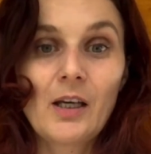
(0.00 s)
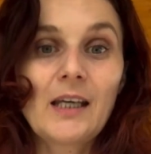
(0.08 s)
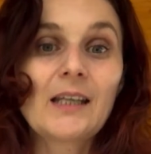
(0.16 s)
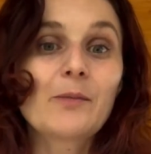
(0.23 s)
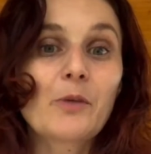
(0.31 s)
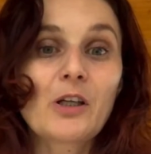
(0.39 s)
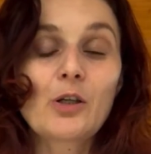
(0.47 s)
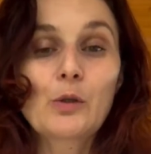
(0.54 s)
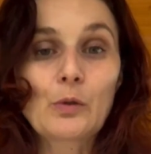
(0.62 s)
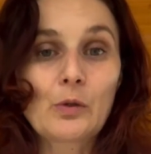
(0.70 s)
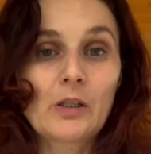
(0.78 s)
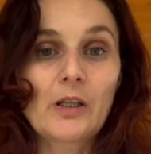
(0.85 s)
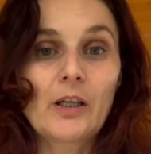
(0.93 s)
It may
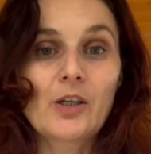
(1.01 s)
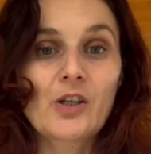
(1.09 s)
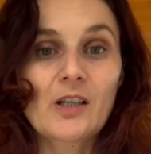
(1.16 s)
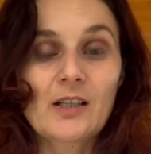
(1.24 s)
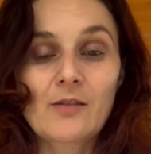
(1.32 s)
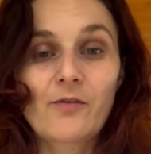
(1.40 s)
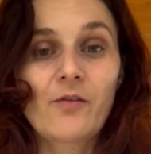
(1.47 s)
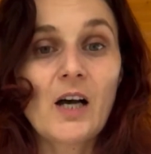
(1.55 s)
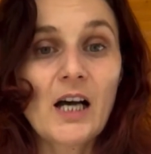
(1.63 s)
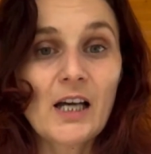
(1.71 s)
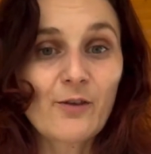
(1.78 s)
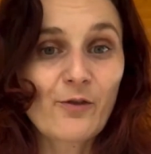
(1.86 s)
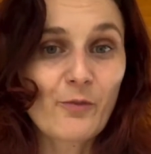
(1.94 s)
look like just
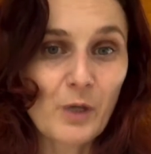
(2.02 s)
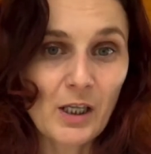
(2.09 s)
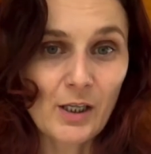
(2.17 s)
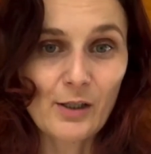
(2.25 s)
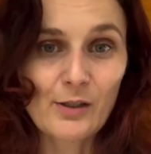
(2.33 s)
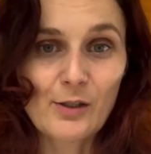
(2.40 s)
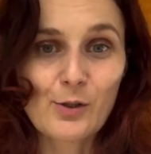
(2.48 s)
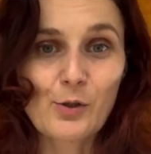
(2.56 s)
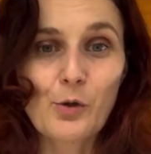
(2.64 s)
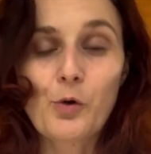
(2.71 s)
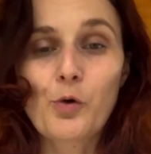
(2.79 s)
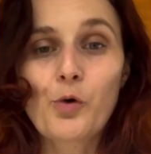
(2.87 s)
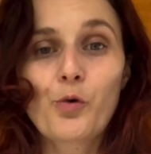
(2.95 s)
5 minutes
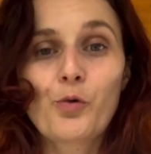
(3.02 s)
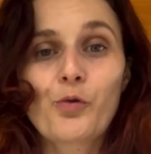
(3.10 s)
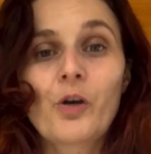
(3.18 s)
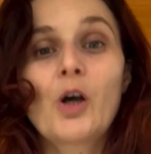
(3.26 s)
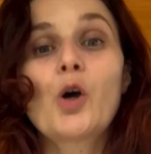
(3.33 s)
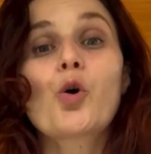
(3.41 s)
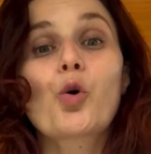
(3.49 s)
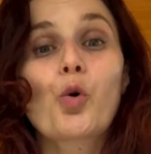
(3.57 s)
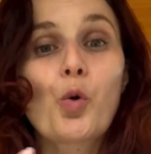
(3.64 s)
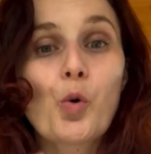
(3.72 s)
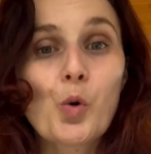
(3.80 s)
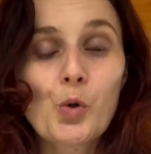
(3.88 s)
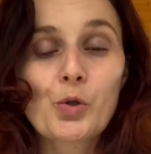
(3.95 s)
of
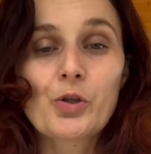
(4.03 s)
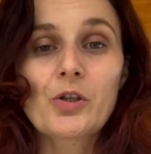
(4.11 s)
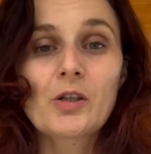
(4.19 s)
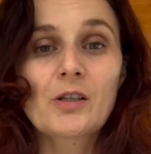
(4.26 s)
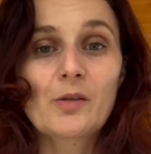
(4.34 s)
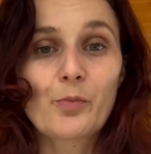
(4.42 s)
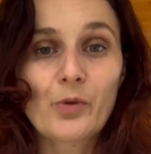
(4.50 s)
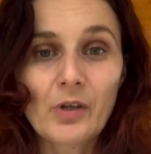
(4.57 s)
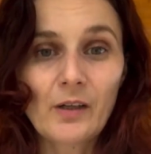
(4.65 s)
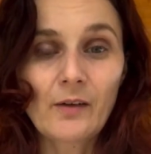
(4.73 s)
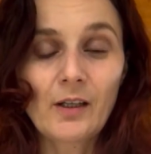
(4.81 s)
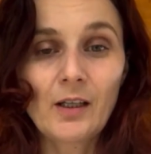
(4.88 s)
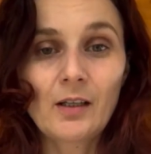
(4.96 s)
conscious
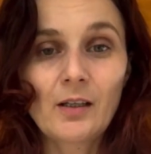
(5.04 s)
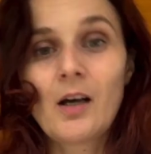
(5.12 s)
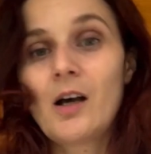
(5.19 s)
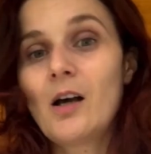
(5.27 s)
breathing